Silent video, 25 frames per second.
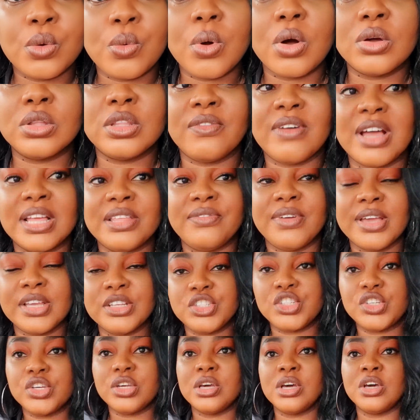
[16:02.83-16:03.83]
World of
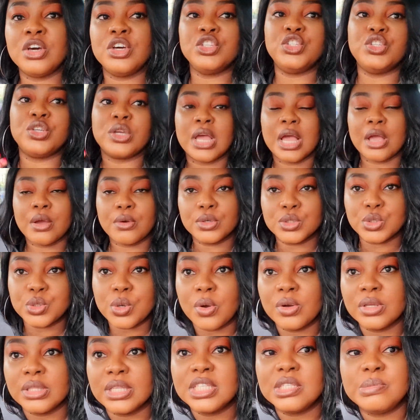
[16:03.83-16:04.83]
Adventures, you can go to
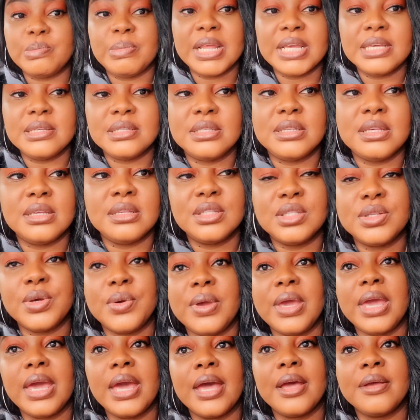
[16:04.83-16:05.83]
all these places. So
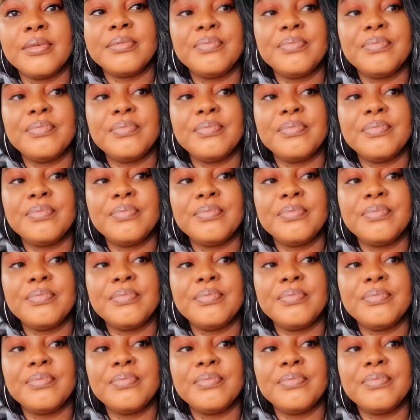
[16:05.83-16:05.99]
yeah.